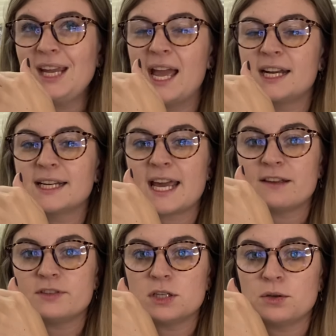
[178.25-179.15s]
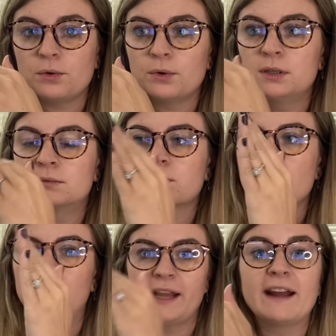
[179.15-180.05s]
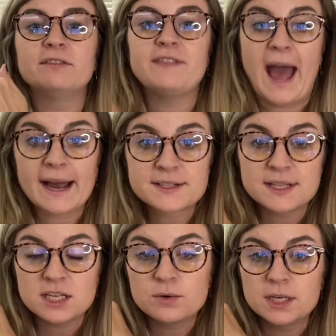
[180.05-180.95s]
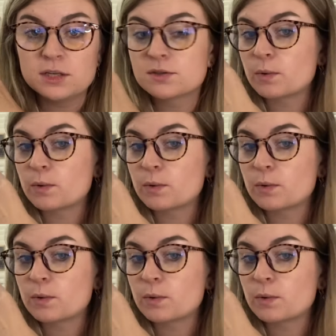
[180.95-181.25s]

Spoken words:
and it gave you a lot of facts that you can use where